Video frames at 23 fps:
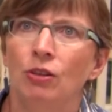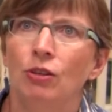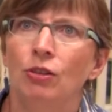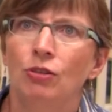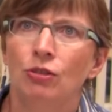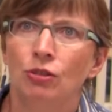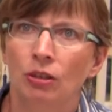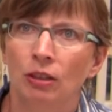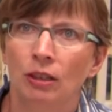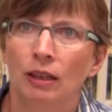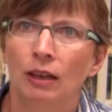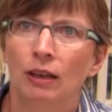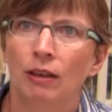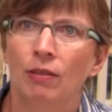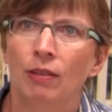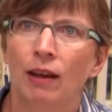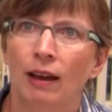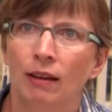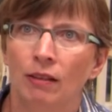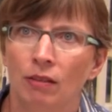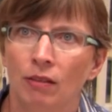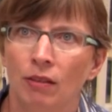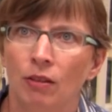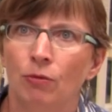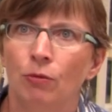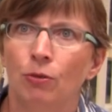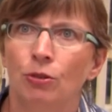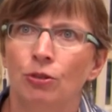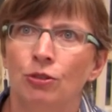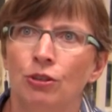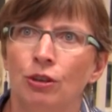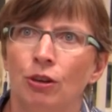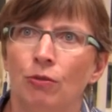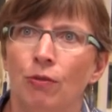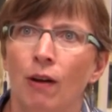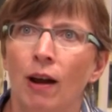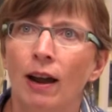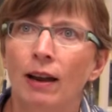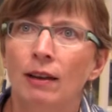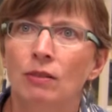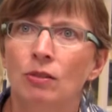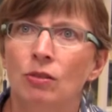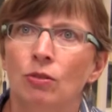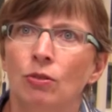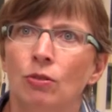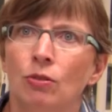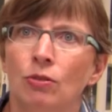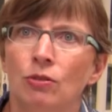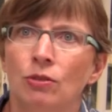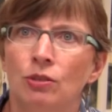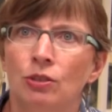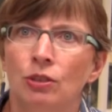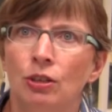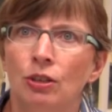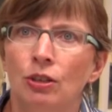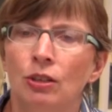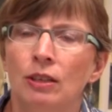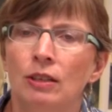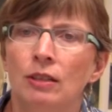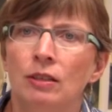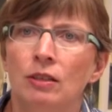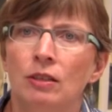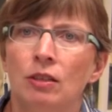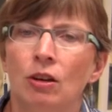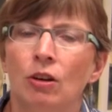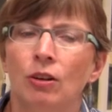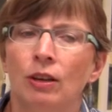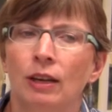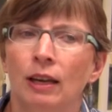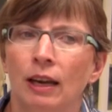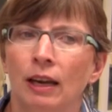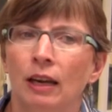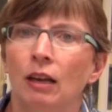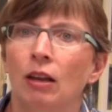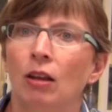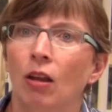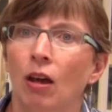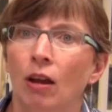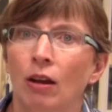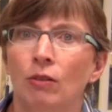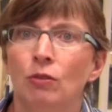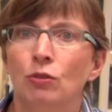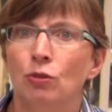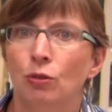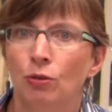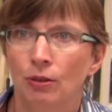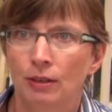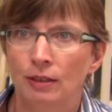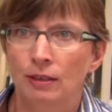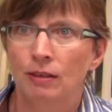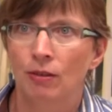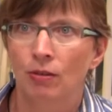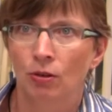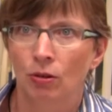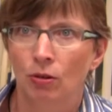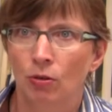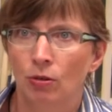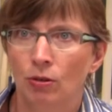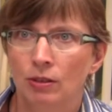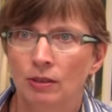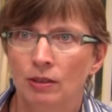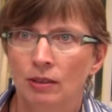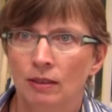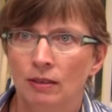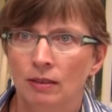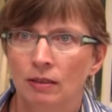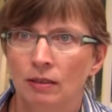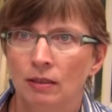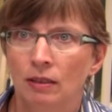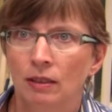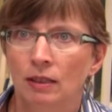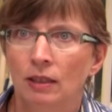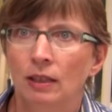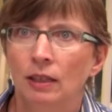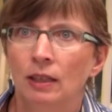usually that's the first year of high school, students start getting a lot of choice in the courses.